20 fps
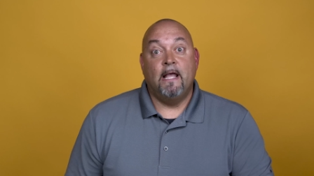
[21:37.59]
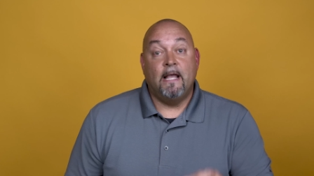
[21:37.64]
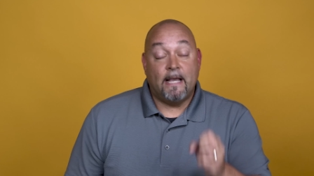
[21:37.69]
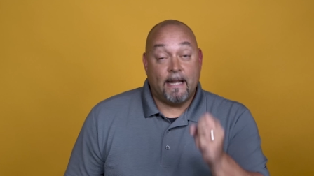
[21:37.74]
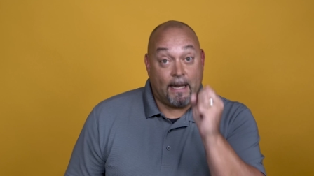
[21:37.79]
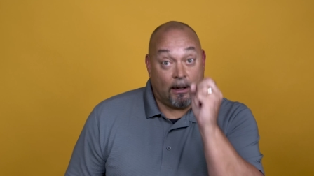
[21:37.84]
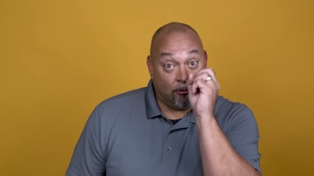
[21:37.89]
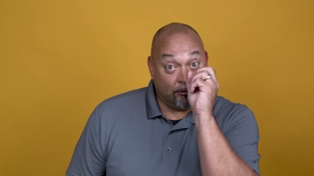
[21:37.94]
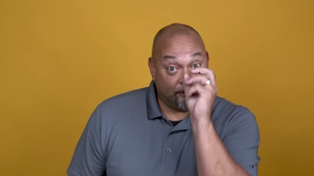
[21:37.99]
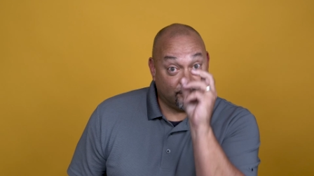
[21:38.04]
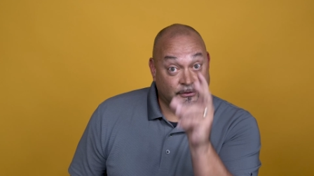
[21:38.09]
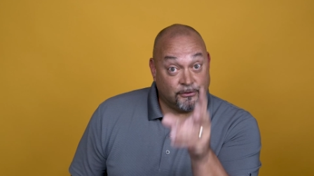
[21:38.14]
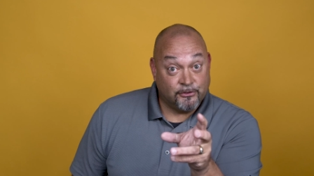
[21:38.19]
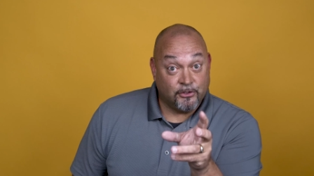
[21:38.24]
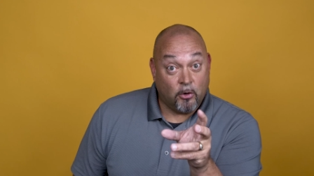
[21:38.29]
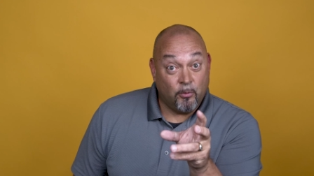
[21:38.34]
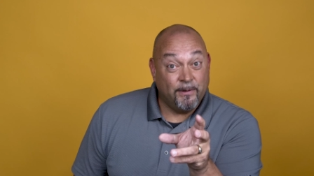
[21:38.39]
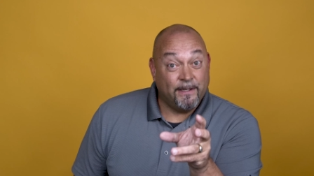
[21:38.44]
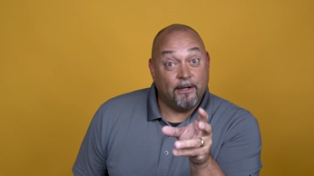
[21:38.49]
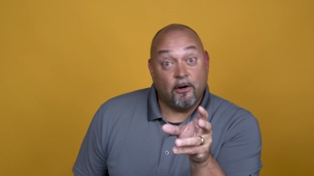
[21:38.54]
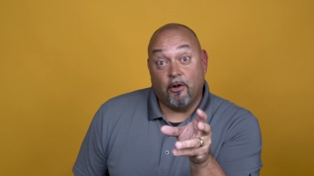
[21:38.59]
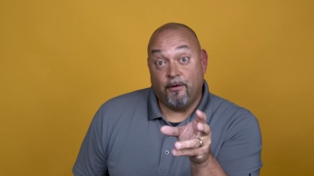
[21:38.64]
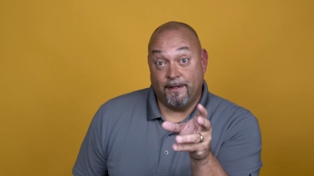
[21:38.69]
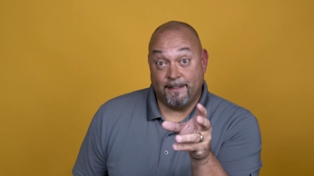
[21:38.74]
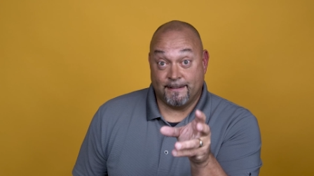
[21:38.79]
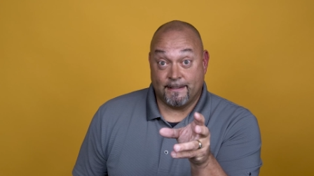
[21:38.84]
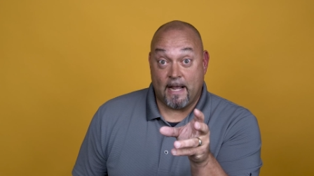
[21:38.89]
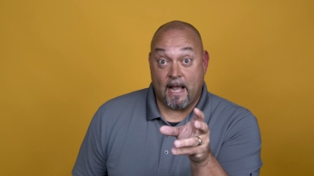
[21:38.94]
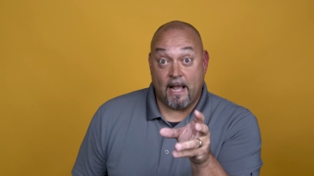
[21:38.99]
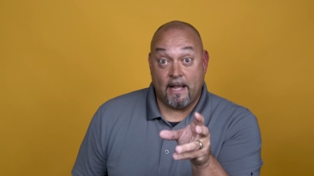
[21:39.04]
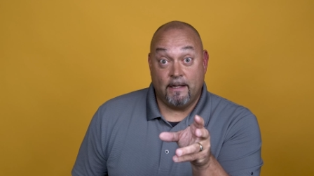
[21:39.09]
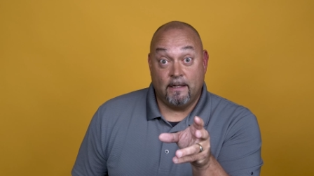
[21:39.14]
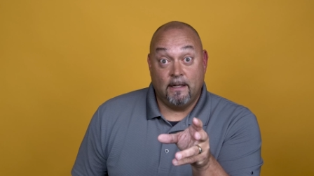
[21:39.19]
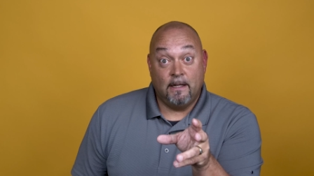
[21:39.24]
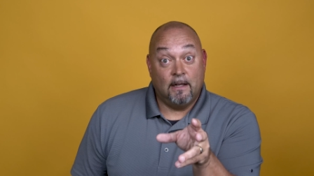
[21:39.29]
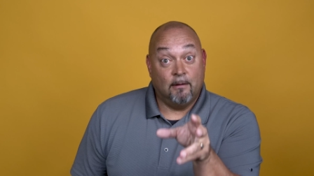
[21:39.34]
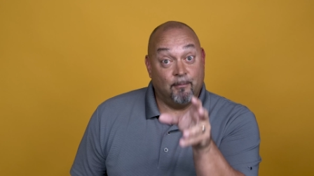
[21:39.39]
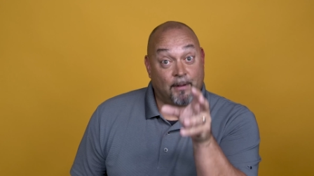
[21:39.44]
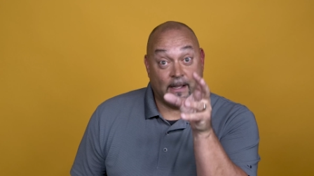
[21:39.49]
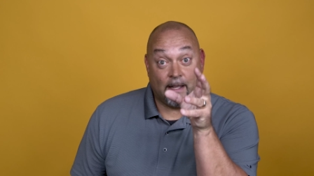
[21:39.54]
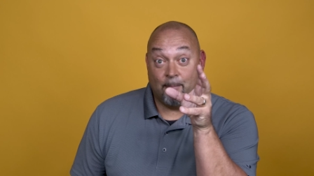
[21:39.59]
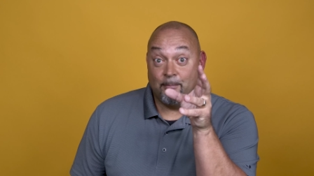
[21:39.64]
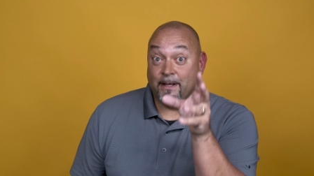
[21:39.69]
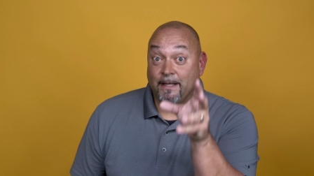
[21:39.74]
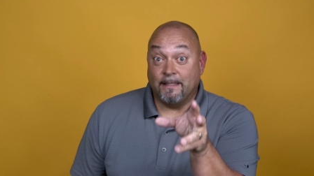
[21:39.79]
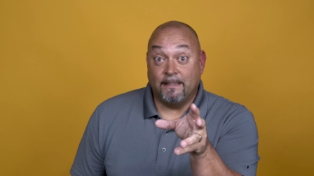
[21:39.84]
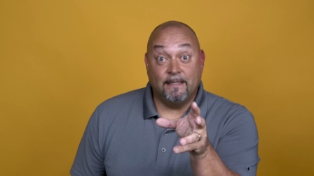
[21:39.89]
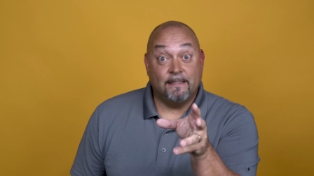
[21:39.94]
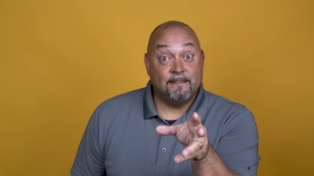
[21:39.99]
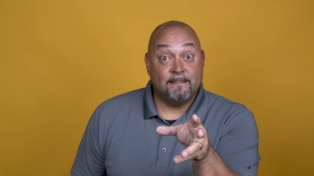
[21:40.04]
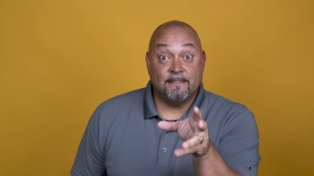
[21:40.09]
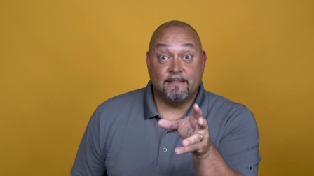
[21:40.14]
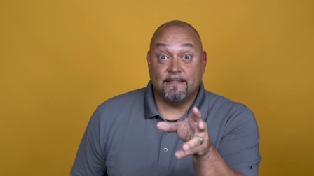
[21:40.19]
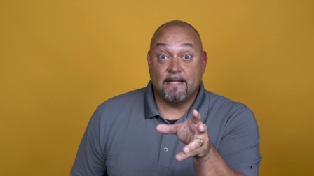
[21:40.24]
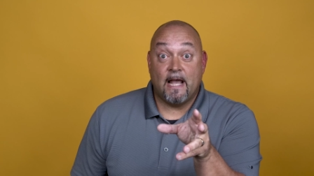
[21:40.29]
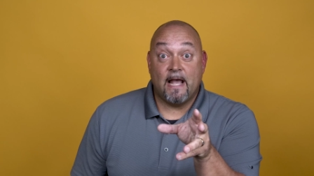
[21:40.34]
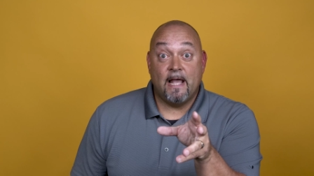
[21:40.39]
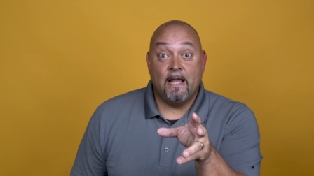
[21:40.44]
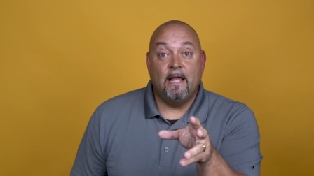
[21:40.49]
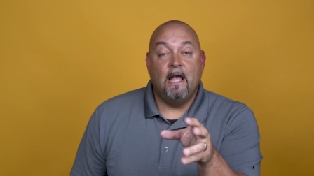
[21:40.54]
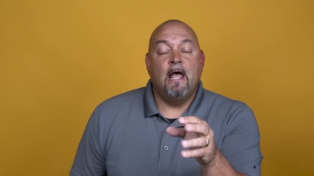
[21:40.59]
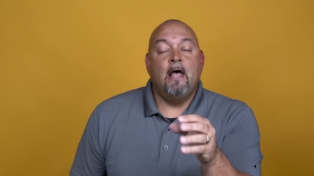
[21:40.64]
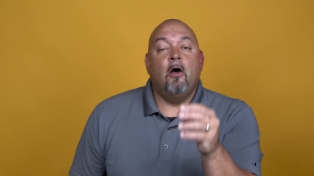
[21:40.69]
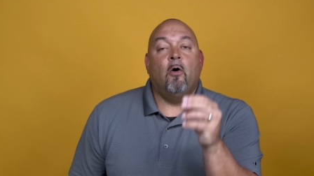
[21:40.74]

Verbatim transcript: And I was zoned in on this guy. I'm like, I'm going to get this guy.